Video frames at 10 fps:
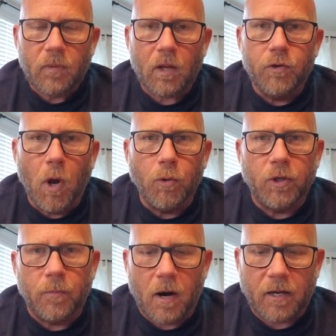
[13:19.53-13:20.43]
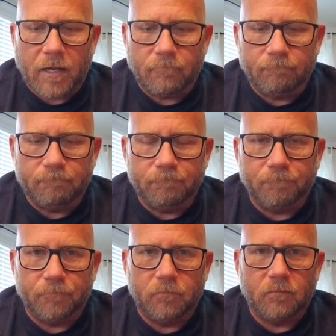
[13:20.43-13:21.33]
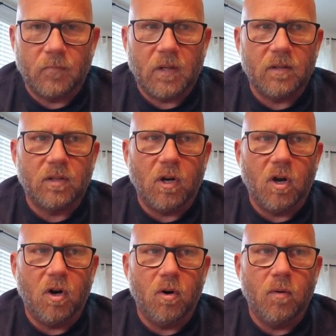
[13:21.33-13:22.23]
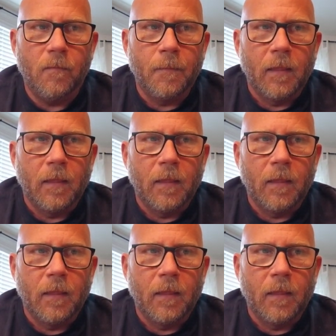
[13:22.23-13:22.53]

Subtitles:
know your market. So